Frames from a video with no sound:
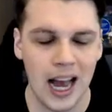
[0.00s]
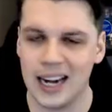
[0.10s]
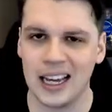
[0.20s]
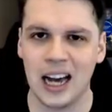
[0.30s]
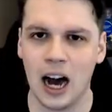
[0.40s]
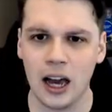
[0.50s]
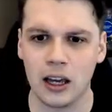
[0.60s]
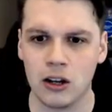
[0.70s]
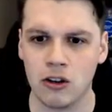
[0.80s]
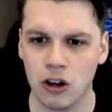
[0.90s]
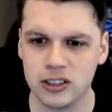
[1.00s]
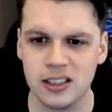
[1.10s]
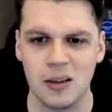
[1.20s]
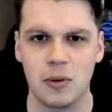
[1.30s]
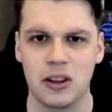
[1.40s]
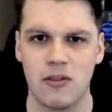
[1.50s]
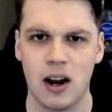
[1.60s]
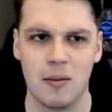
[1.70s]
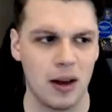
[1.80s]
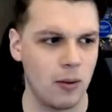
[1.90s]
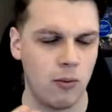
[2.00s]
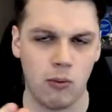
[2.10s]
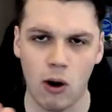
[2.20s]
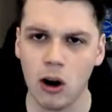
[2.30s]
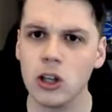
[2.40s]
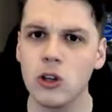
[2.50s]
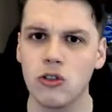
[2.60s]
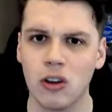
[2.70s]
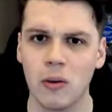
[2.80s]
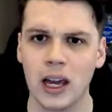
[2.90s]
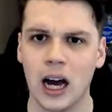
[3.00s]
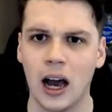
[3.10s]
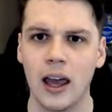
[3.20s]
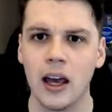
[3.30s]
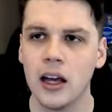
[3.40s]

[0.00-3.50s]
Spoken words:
and then Kai crosses him with the run. I'm like, what are you doing, Kai?